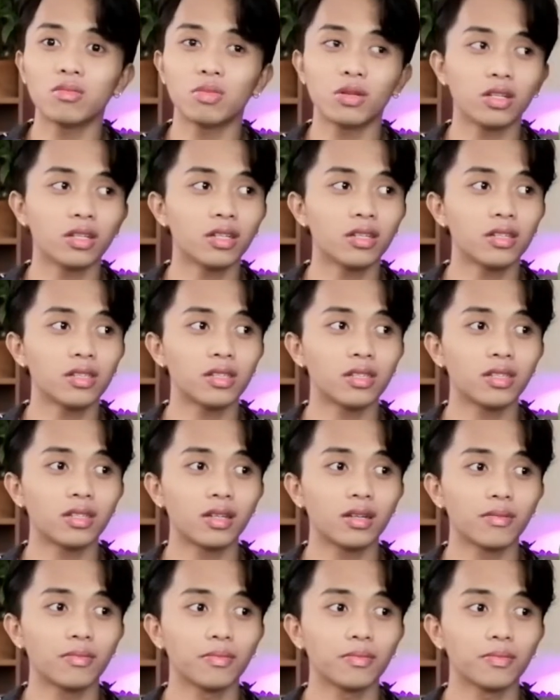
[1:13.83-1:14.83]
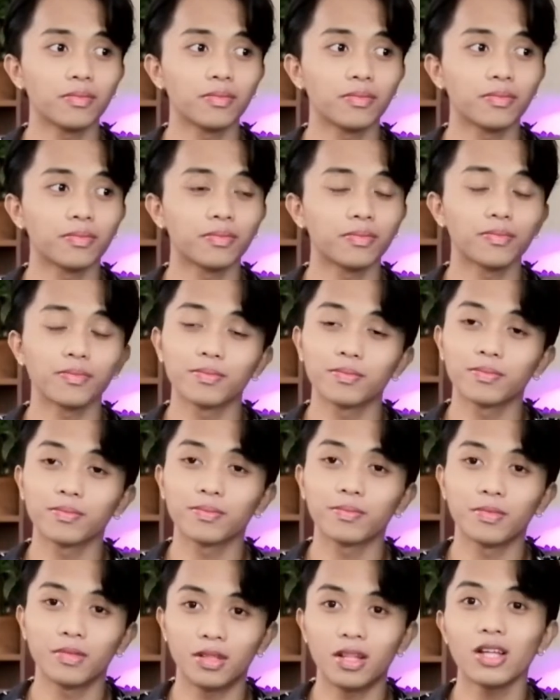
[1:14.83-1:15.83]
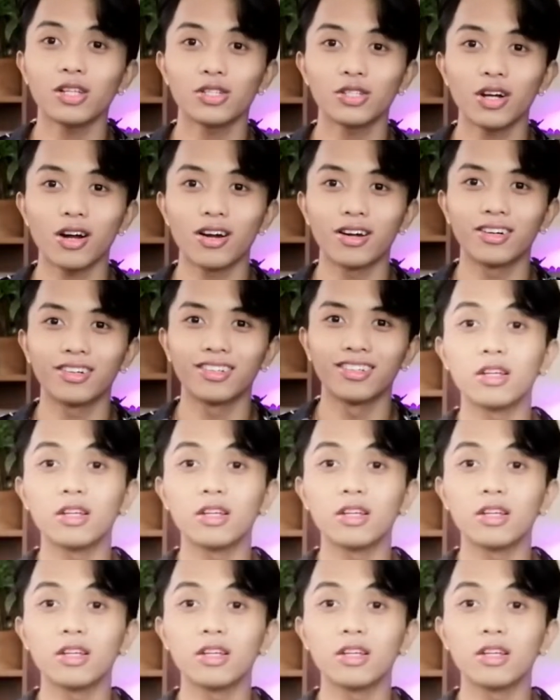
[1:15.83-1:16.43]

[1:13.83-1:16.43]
Because let's start.